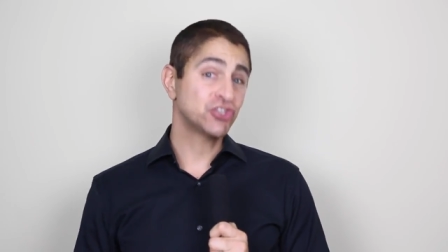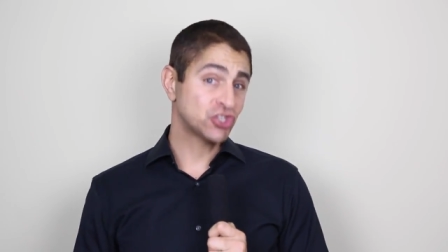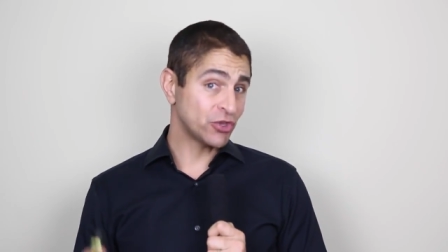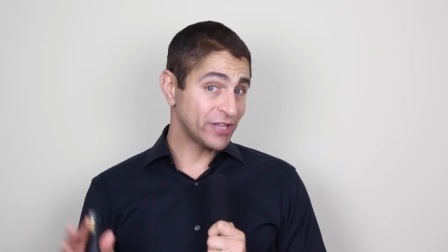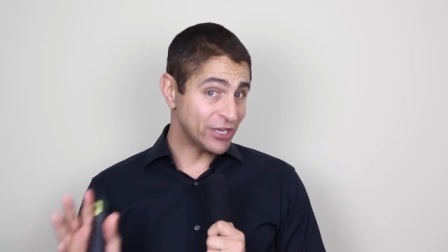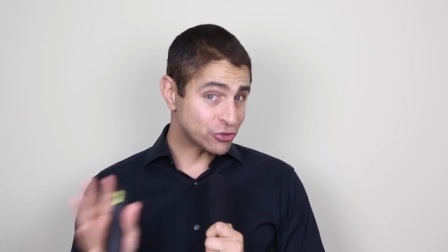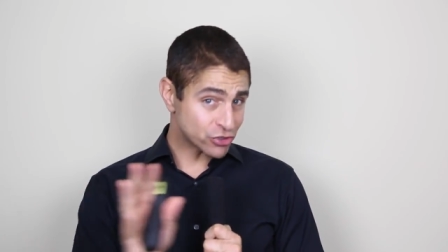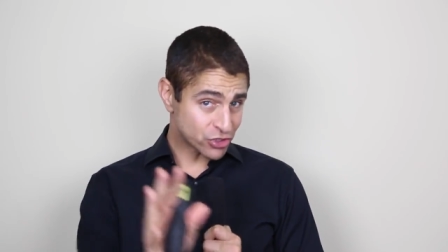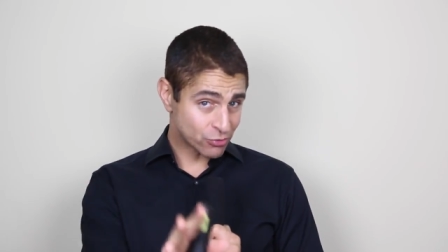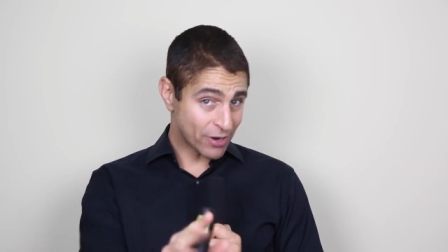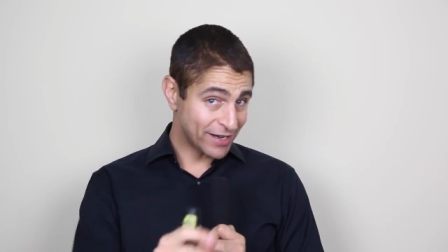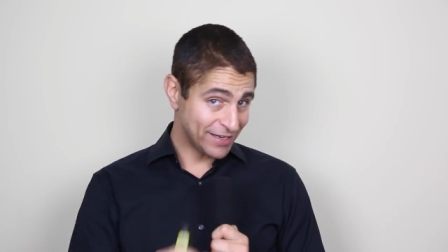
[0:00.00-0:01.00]
So the
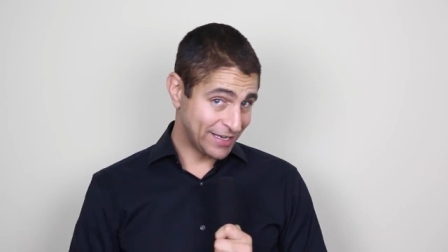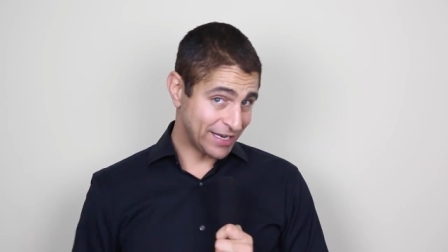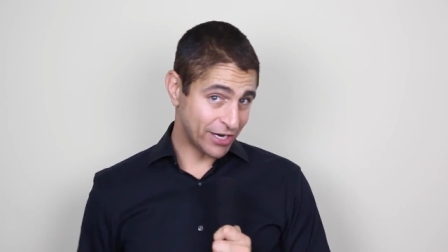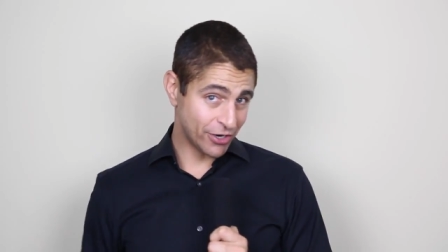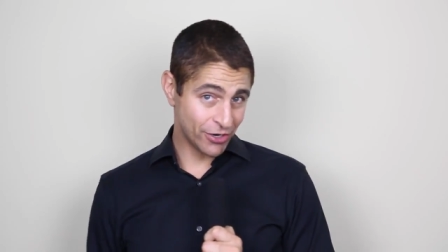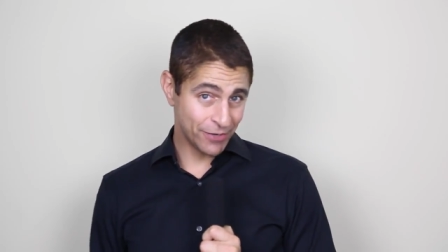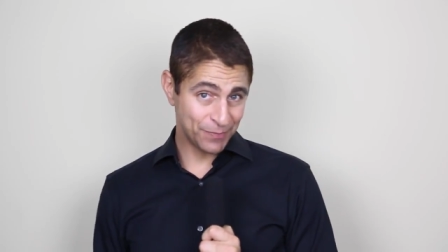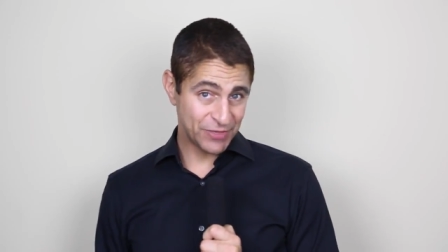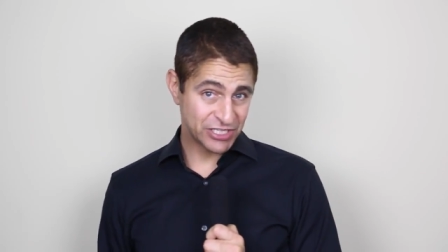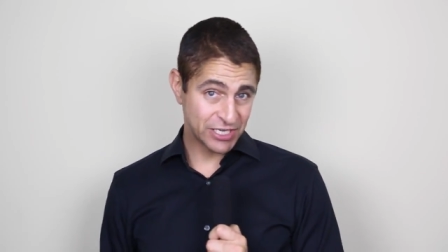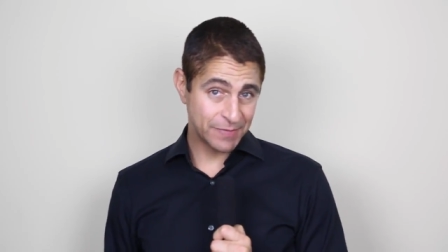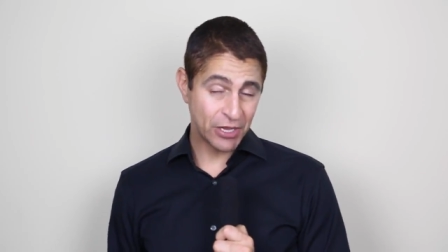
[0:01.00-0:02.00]
interest rate here
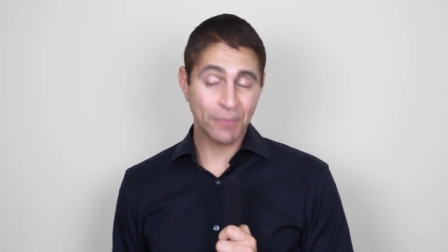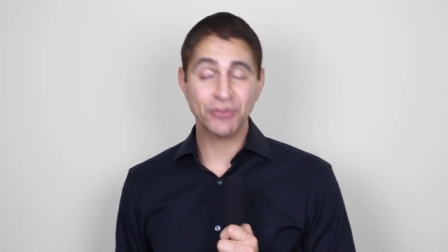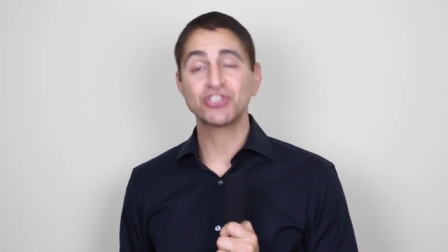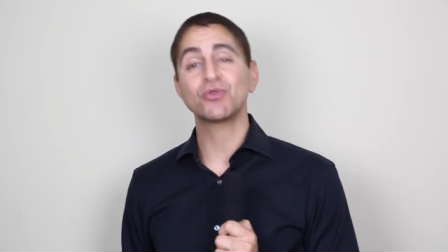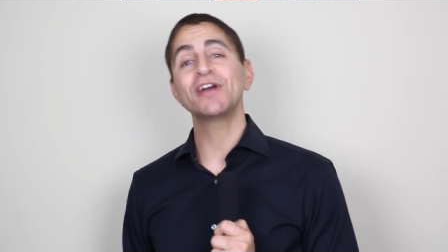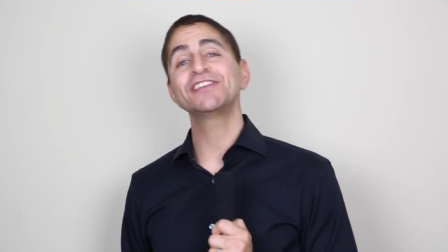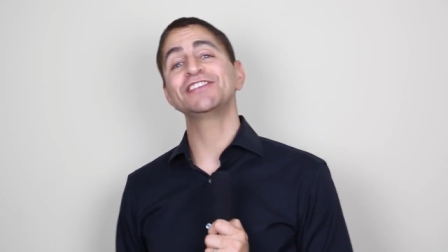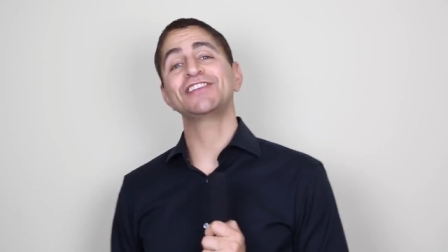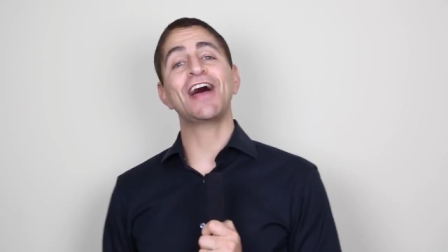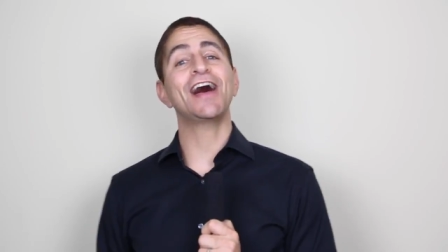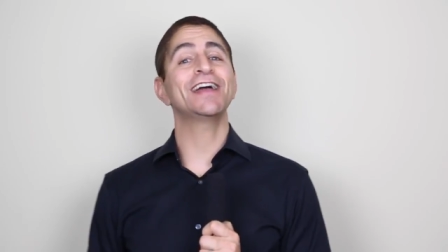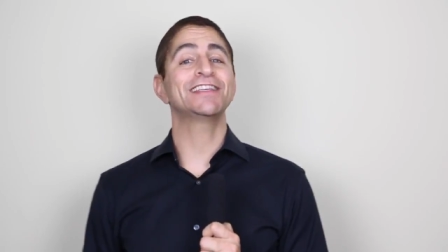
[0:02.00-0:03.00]
is going to be almost twice
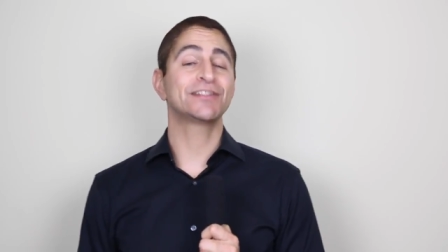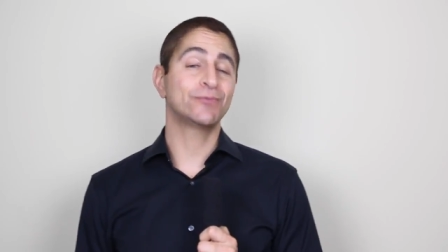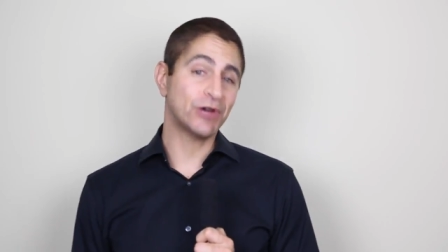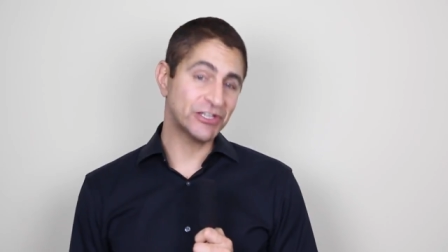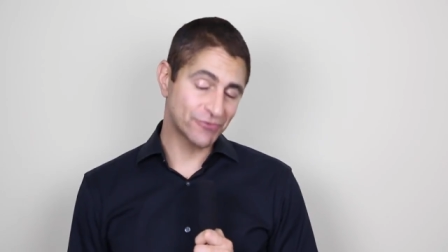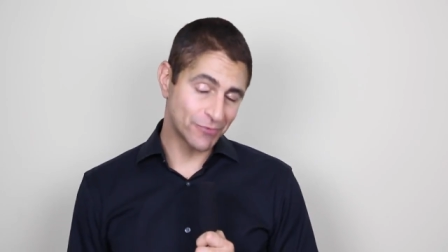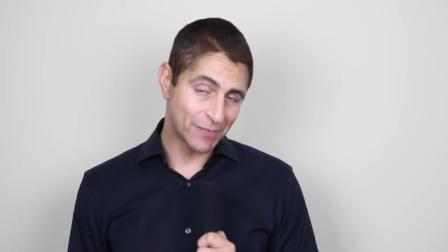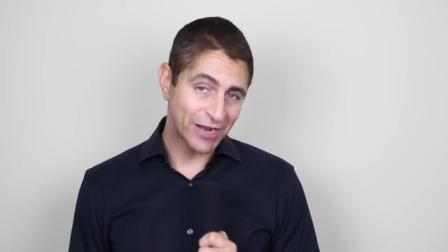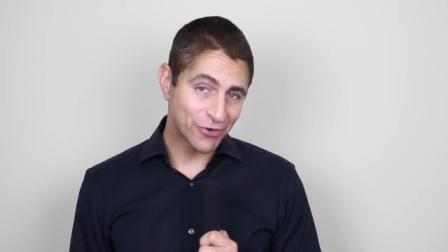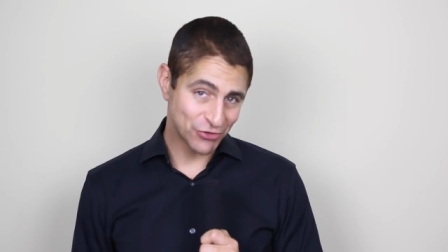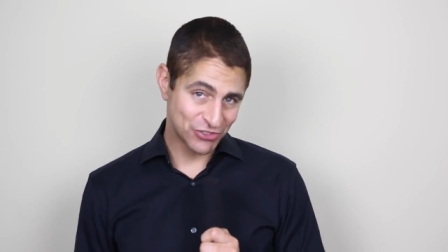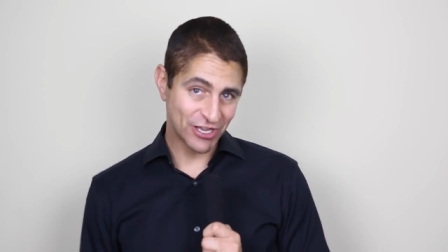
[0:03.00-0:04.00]
as high as it was for
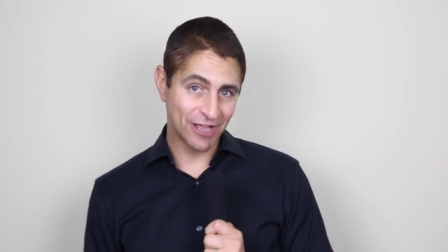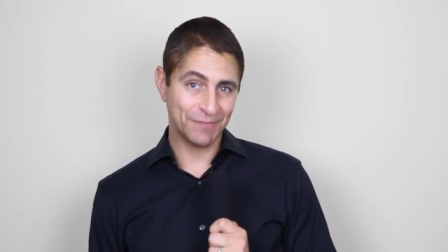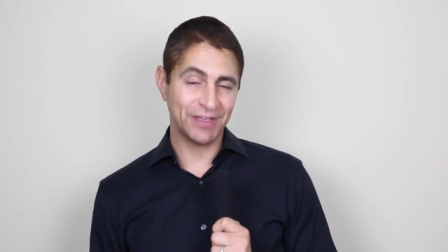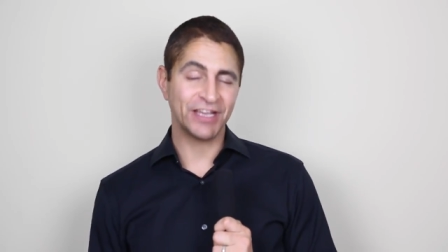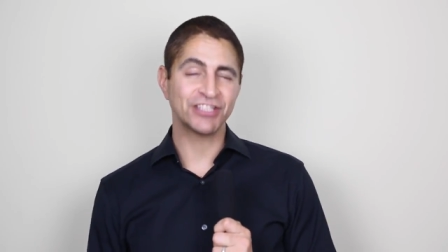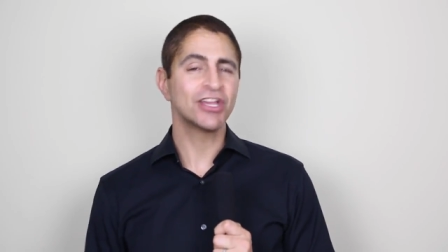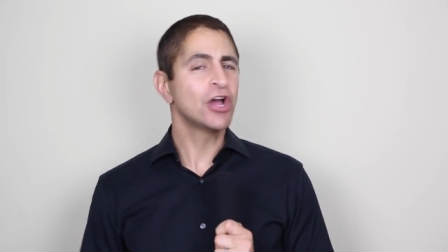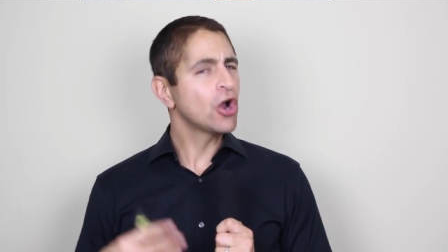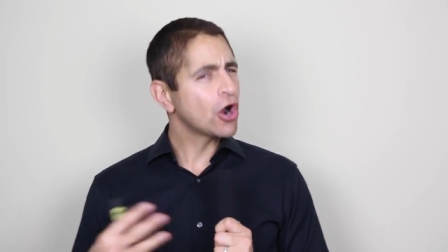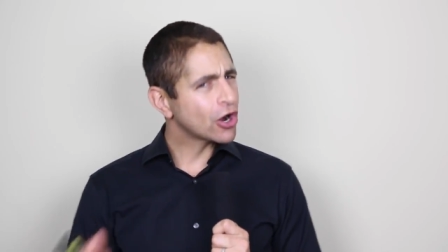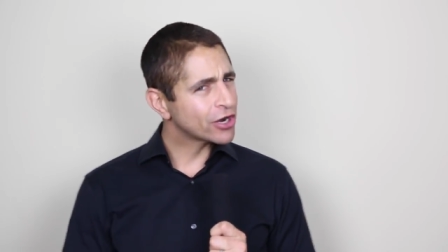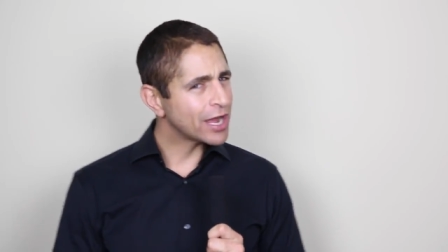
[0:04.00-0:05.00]
Microsoft because
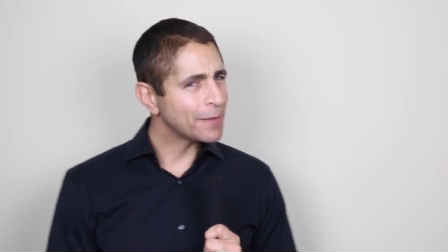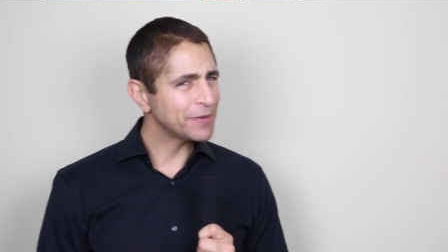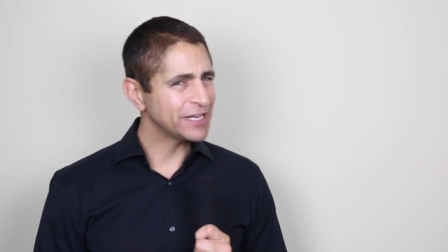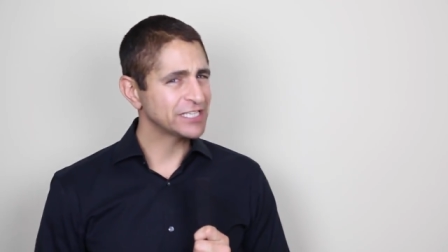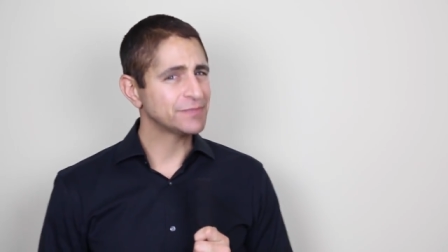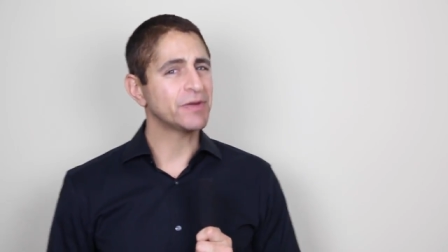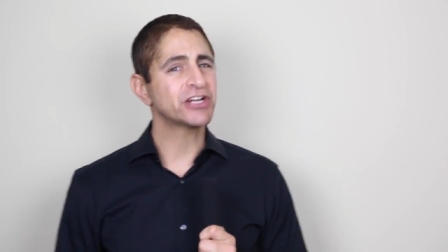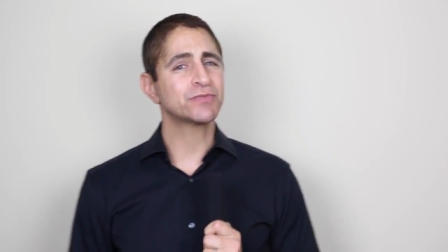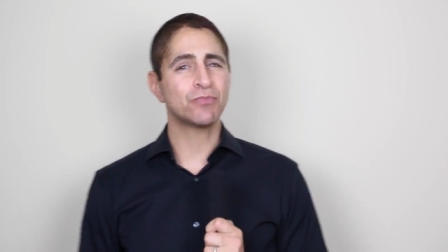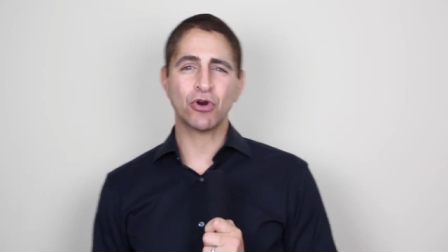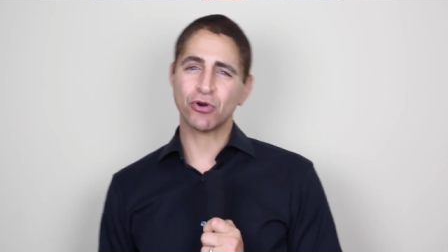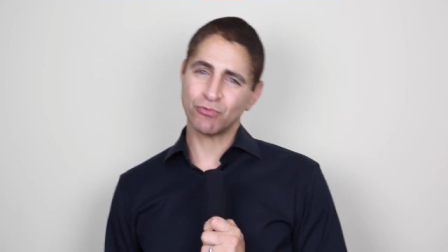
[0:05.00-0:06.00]
our company is
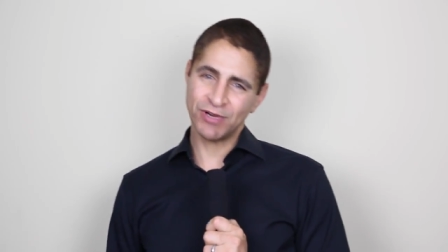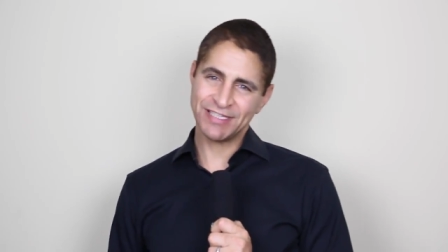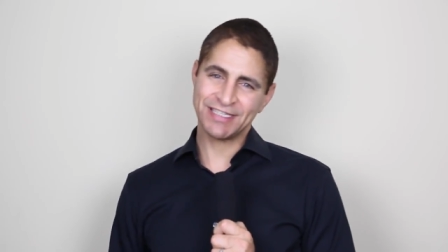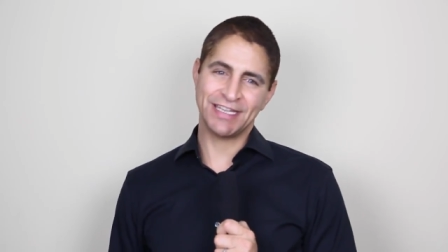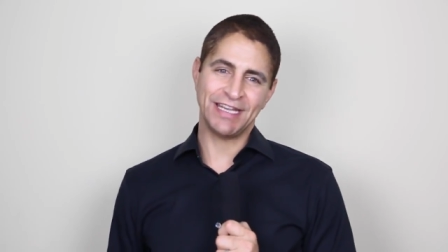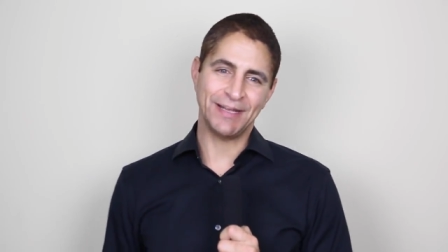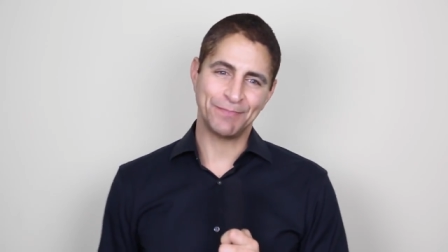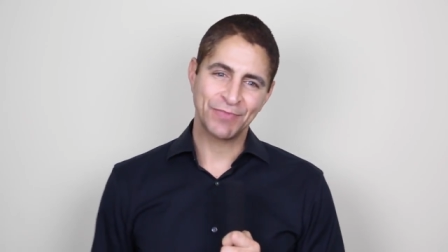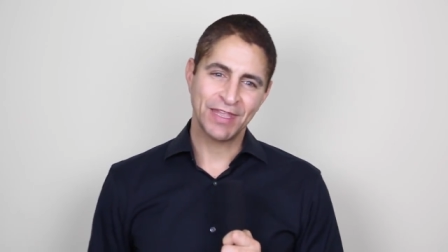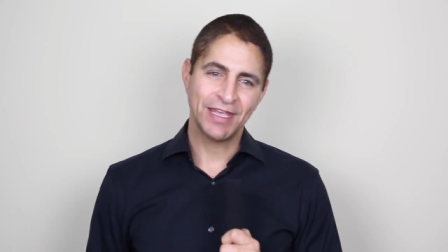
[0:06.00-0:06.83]
much more risky.